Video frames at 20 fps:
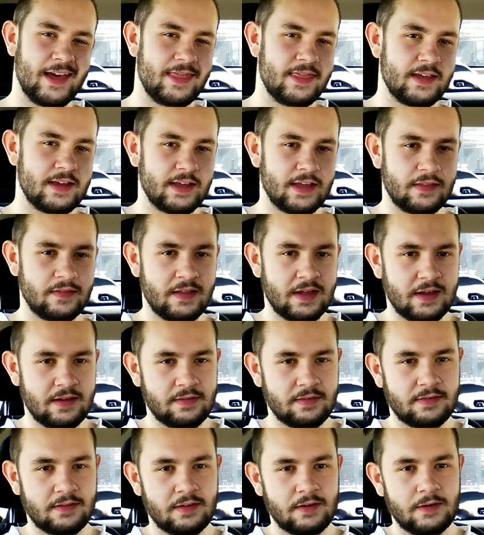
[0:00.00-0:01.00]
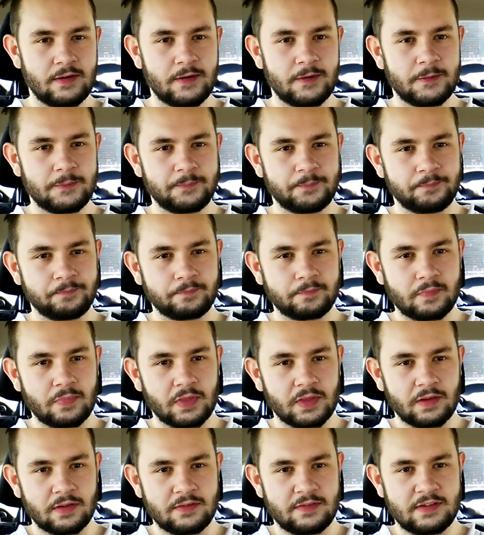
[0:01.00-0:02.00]
I think, in these.
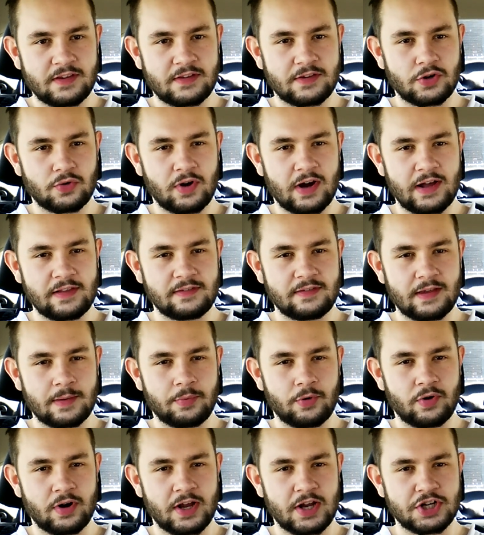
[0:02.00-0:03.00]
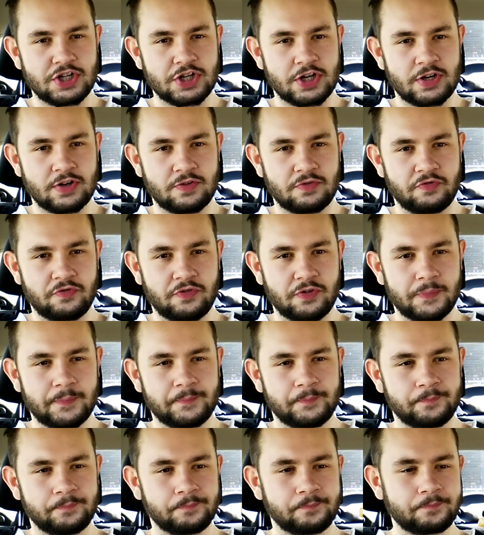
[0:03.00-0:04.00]
There's just the right separation of
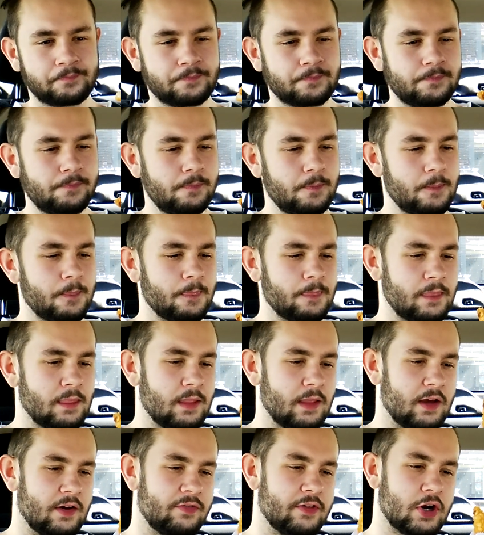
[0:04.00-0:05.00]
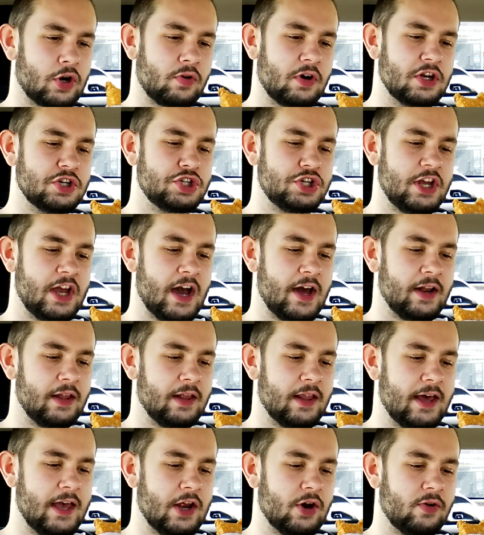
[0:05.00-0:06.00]
the crunchy outer
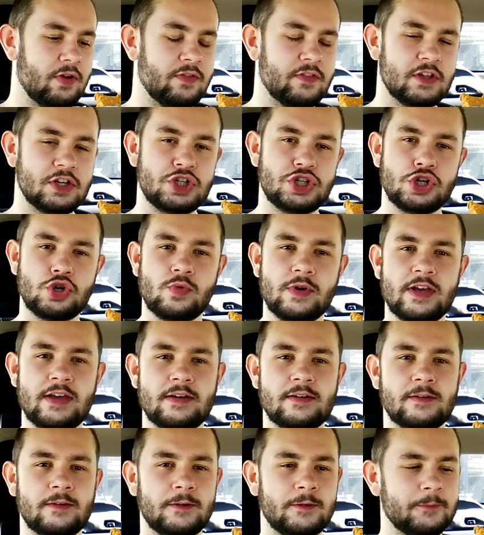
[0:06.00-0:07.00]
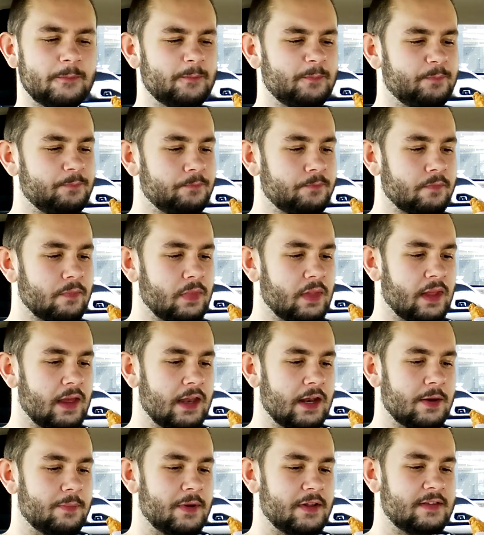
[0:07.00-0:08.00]
layer and the chewy
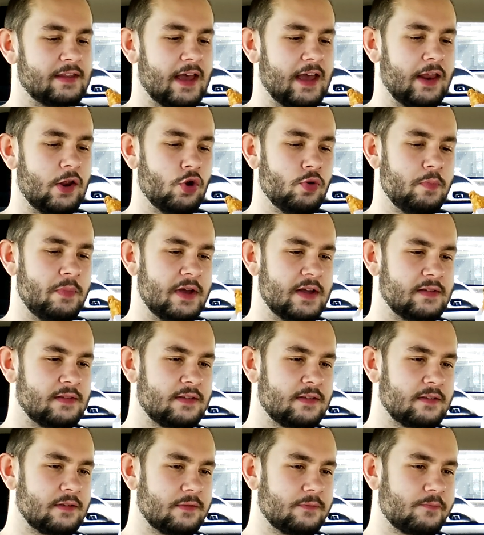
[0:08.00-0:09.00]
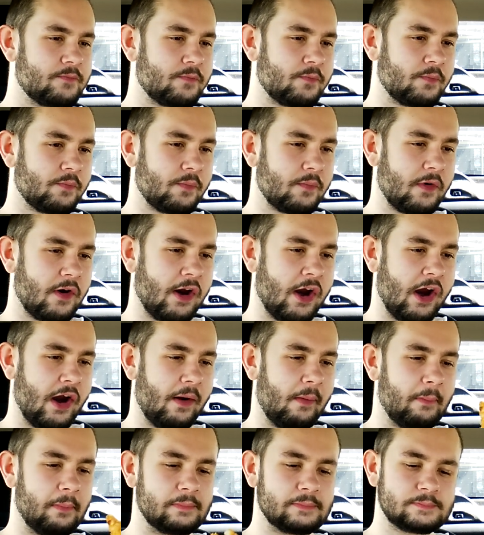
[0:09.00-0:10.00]
inner potato bits.
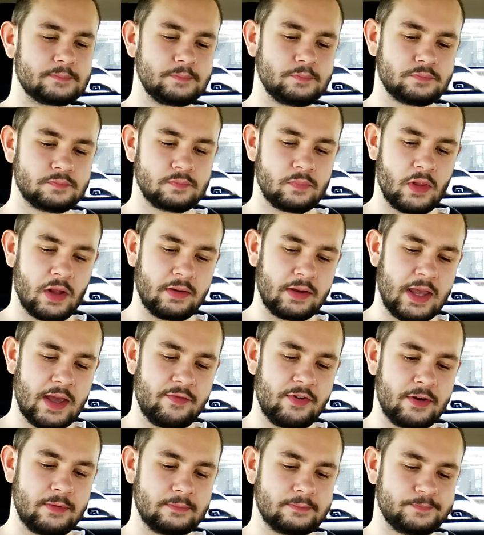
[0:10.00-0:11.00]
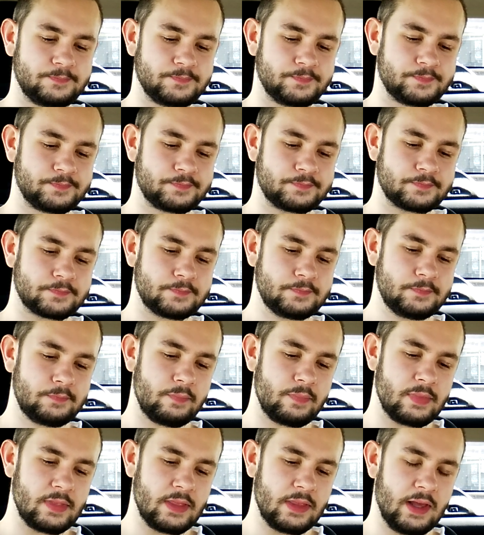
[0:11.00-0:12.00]
I'll give it
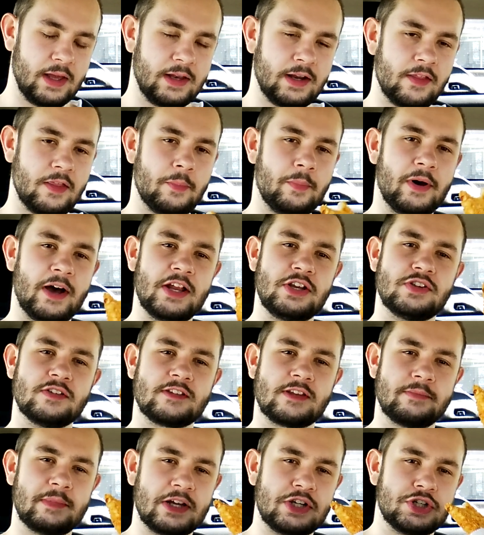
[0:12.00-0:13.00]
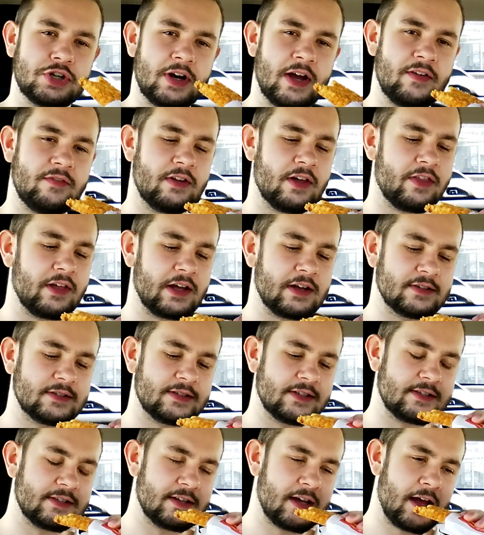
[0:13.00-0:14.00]
another bite just to make sure I have nothing
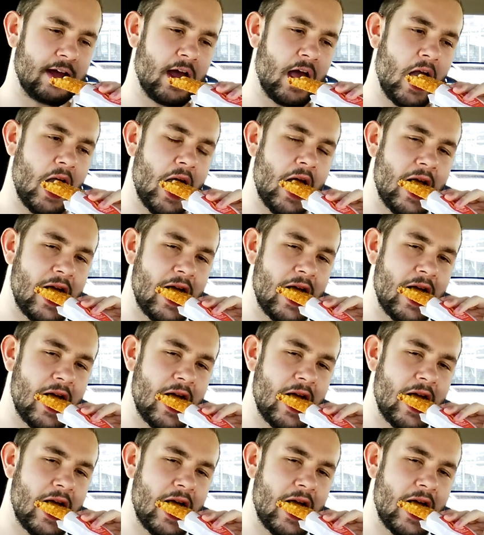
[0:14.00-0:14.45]
else to say.